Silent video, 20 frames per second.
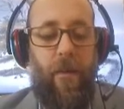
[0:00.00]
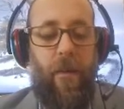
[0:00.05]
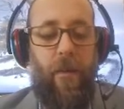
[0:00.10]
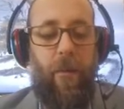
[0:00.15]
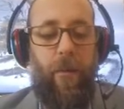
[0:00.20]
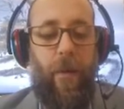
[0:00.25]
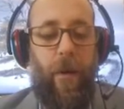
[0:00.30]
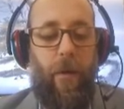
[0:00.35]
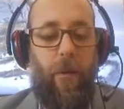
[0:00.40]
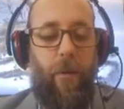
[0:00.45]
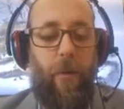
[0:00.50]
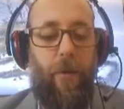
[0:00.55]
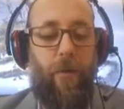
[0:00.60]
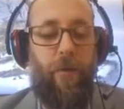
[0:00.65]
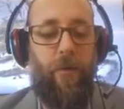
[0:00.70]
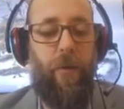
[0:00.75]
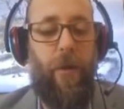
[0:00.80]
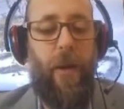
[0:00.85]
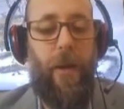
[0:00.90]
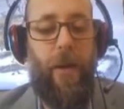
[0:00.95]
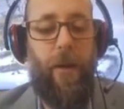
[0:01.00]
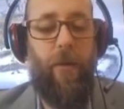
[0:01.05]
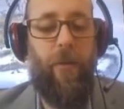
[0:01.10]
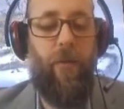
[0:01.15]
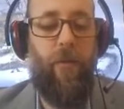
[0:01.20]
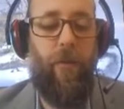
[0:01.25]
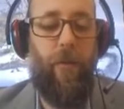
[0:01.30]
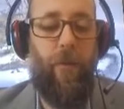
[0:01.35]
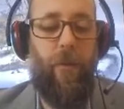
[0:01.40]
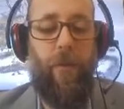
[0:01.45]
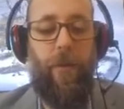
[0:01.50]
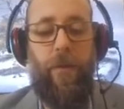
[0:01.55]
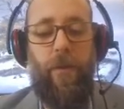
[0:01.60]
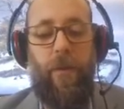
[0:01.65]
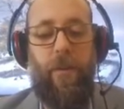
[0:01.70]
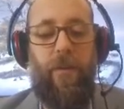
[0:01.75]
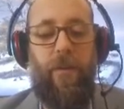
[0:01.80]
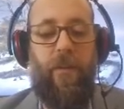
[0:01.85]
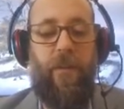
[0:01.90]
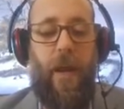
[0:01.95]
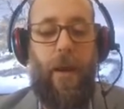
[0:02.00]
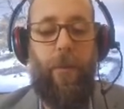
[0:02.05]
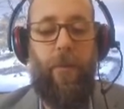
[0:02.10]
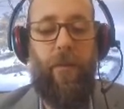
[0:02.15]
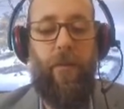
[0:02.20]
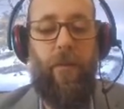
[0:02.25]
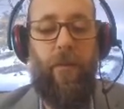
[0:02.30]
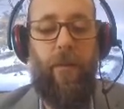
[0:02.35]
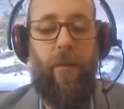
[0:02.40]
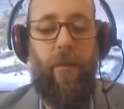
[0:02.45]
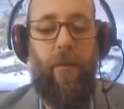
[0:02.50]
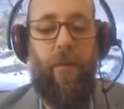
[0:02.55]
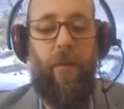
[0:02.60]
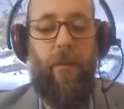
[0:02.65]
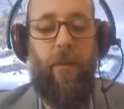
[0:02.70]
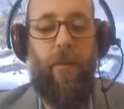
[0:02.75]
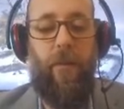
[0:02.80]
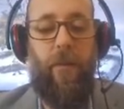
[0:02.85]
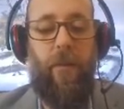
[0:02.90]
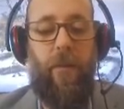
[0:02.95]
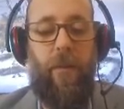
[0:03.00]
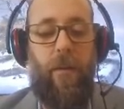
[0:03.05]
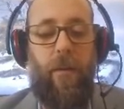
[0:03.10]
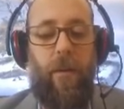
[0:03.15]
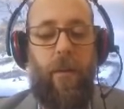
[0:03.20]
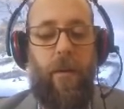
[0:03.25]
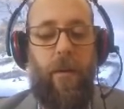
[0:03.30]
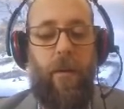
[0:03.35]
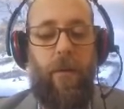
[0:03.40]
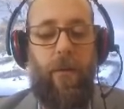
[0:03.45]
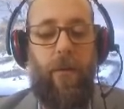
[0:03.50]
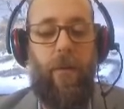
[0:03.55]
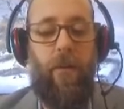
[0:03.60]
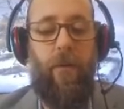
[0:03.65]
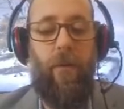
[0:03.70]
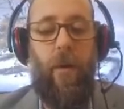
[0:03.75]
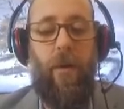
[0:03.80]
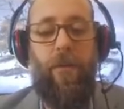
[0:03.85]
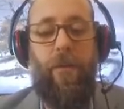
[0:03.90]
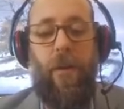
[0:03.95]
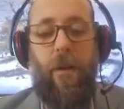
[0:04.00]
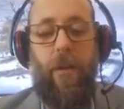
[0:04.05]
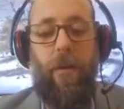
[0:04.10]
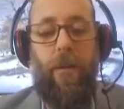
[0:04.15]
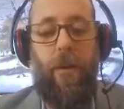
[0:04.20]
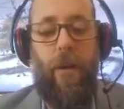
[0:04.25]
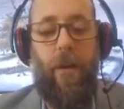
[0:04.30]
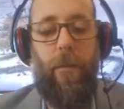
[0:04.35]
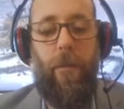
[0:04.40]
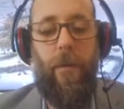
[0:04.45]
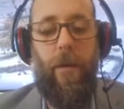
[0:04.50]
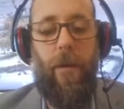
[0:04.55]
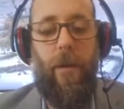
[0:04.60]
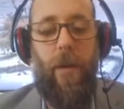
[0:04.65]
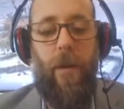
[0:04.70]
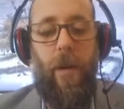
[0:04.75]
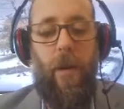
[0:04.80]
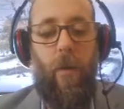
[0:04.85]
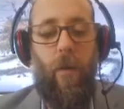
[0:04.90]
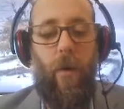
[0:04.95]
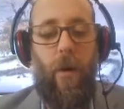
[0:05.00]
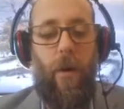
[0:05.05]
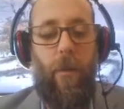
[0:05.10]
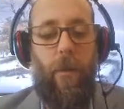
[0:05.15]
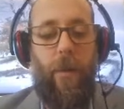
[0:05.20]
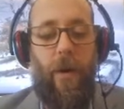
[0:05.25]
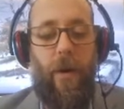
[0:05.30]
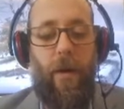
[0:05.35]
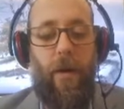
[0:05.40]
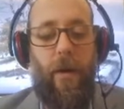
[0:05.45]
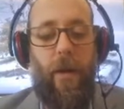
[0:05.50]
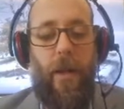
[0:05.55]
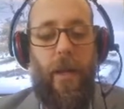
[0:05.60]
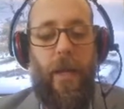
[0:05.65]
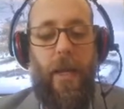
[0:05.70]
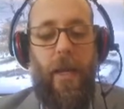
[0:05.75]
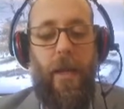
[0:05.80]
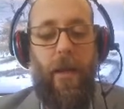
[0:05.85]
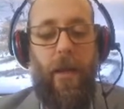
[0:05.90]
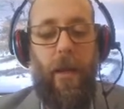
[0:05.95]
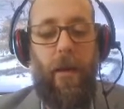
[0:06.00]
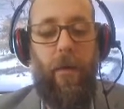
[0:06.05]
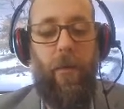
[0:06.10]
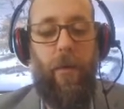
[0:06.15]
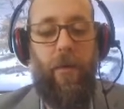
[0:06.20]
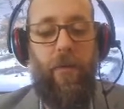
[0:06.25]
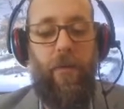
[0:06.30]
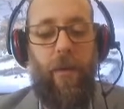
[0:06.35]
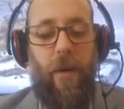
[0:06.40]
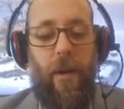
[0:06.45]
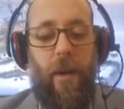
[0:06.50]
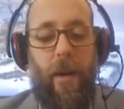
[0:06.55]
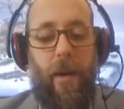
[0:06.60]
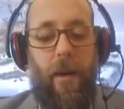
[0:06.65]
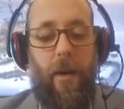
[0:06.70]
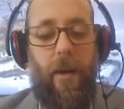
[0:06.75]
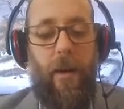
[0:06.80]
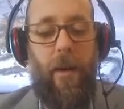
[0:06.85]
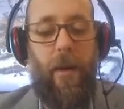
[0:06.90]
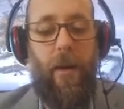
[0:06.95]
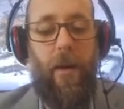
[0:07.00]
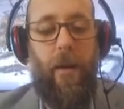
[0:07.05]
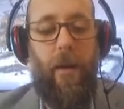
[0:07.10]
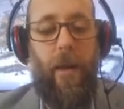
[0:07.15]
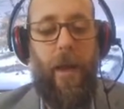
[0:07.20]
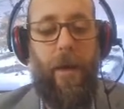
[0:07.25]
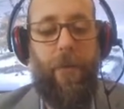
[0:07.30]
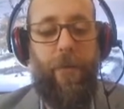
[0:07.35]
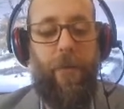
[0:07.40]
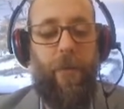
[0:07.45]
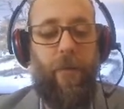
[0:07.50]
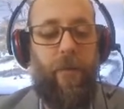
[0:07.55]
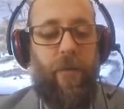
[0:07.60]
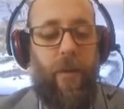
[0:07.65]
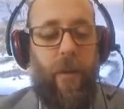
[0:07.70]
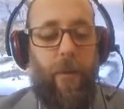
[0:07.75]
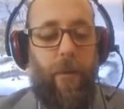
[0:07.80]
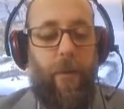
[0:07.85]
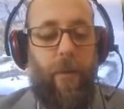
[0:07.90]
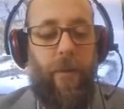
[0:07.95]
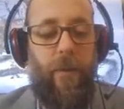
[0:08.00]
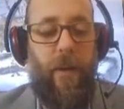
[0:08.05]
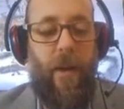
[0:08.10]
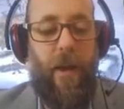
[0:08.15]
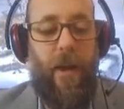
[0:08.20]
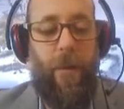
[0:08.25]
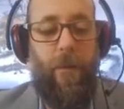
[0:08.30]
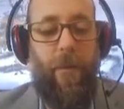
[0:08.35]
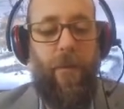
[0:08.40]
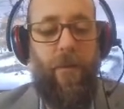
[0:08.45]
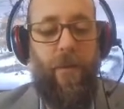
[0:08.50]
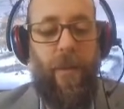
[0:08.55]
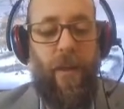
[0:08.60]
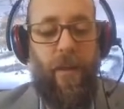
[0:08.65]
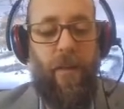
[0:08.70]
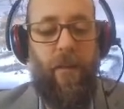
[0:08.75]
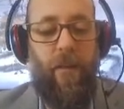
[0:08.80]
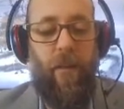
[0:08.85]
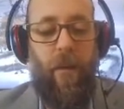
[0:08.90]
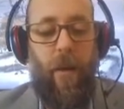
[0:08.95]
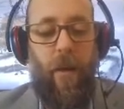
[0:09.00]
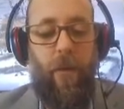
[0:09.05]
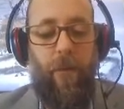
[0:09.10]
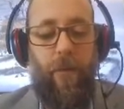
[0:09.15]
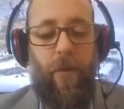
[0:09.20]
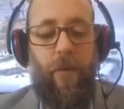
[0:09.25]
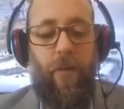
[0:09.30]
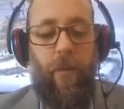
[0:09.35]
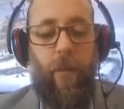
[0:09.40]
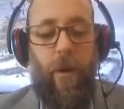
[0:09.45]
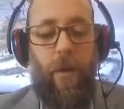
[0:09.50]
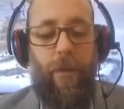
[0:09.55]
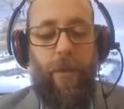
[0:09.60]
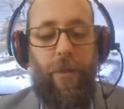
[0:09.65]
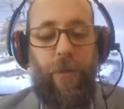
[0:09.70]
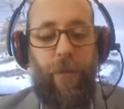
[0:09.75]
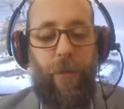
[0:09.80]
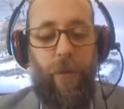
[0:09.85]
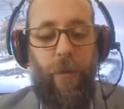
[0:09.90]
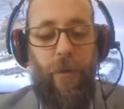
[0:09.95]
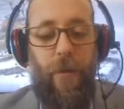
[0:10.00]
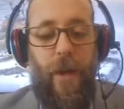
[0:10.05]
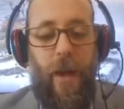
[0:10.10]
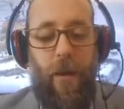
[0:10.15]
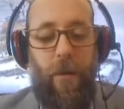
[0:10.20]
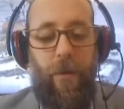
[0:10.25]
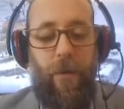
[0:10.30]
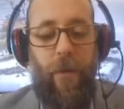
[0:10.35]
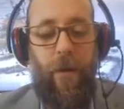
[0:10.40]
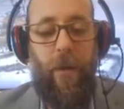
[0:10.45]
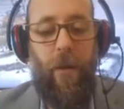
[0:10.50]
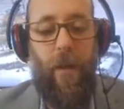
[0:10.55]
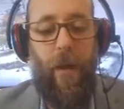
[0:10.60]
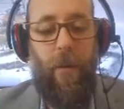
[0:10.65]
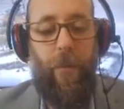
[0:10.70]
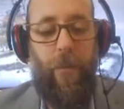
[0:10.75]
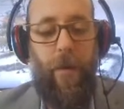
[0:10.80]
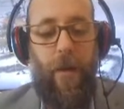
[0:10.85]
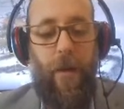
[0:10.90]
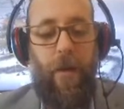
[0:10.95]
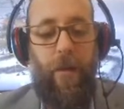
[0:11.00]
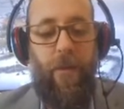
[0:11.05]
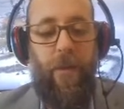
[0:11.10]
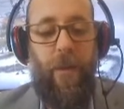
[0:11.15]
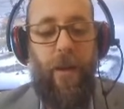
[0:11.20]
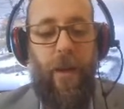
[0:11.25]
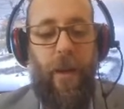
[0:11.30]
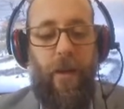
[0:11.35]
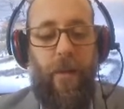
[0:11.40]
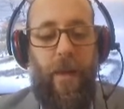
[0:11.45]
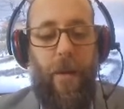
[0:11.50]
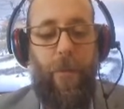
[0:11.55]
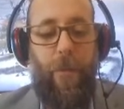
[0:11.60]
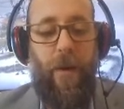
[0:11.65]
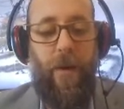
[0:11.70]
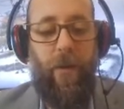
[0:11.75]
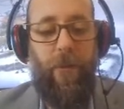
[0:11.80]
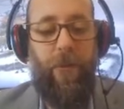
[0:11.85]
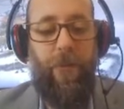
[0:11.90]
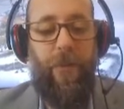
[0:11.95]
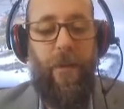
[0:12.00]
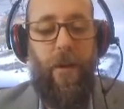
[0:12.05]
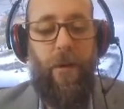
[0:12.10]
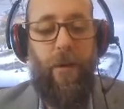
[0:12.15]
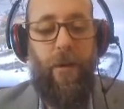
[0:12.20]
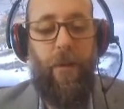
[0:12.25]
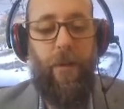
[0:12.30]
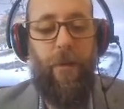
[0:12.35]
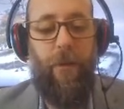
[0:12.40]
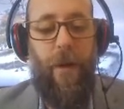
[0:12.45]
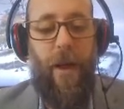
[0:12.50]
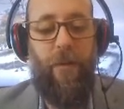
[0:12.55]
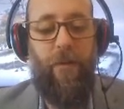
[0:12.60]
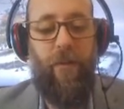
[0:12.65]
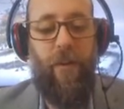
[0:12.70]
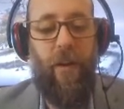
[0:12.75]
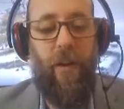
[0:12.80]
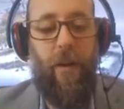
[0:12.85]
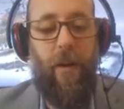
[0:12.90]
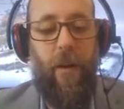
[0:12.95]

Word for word: Buck retreated two or three steps. Francois followed him, whereupon he again retreated. After some time of this, Francois threw down the club, thinking that Buck feared a thrashing.